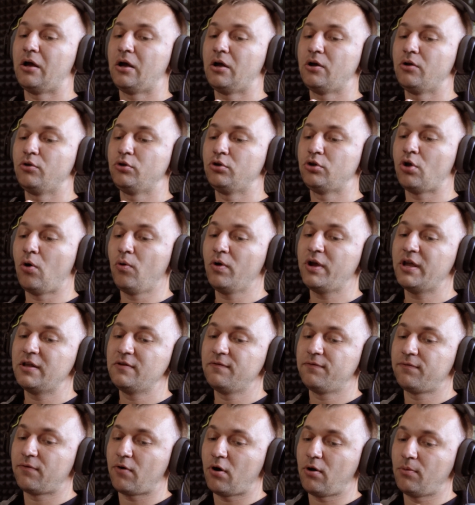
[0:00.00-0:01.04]
talking
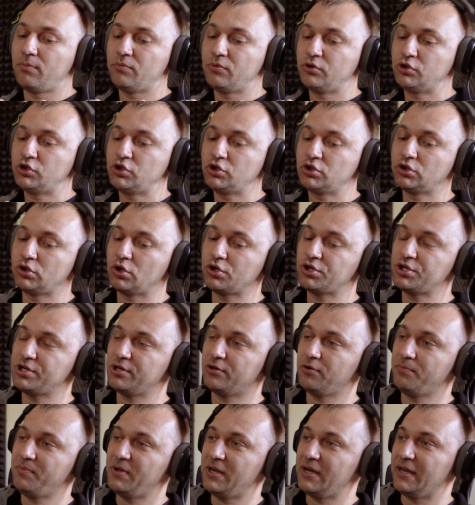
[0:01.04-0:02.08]
from social
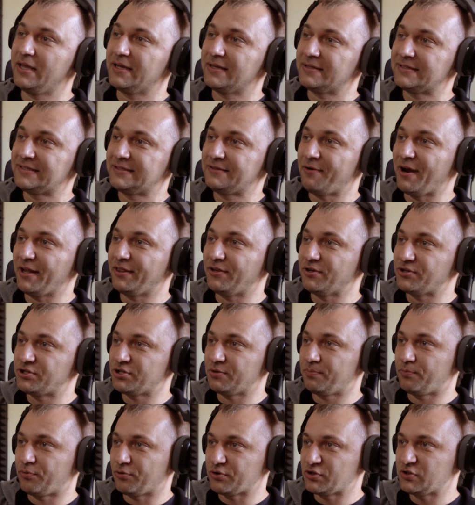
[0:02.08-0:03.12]
media strategy
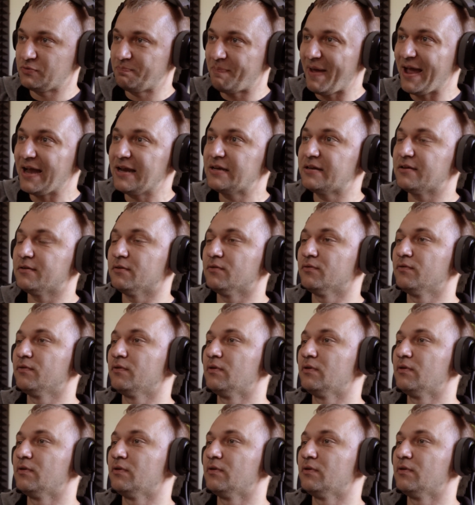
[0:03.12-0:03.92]
perspective,